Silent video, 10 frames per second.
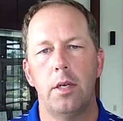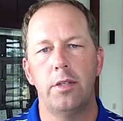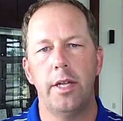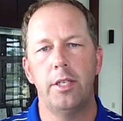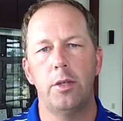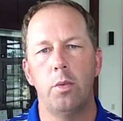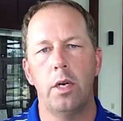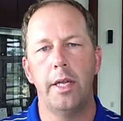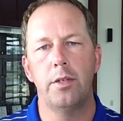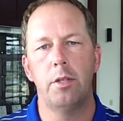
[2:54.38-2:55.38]
attention where
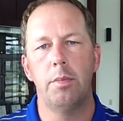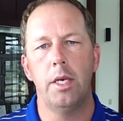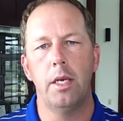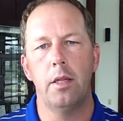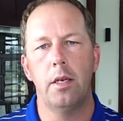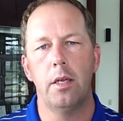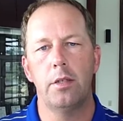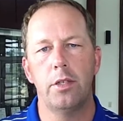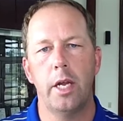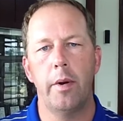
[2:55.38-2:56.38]
it needs to be, and then
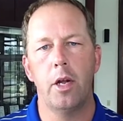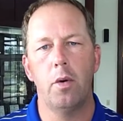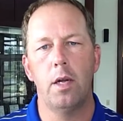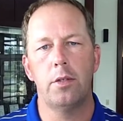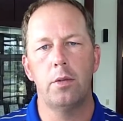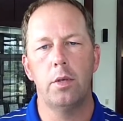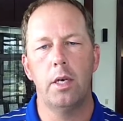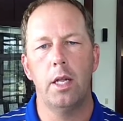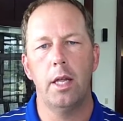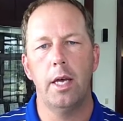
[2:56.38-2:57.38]
just get ready to go out to
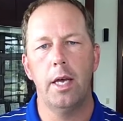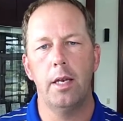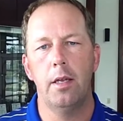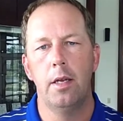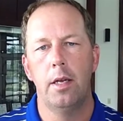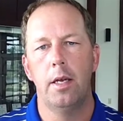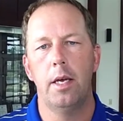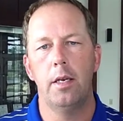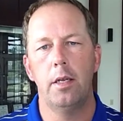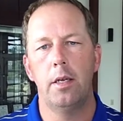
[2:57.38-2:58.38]
LA
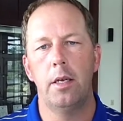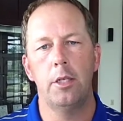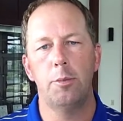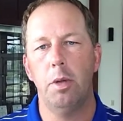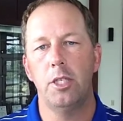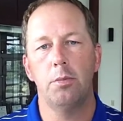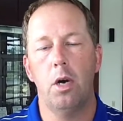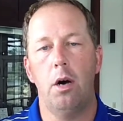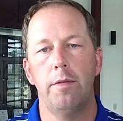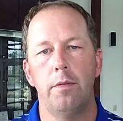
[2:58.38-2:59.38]
and just play some
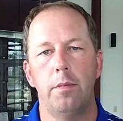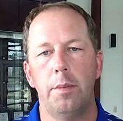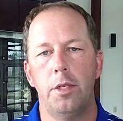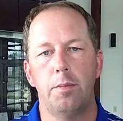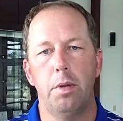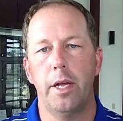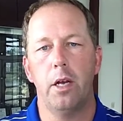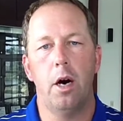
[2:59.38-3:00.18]
golf. I mean, just play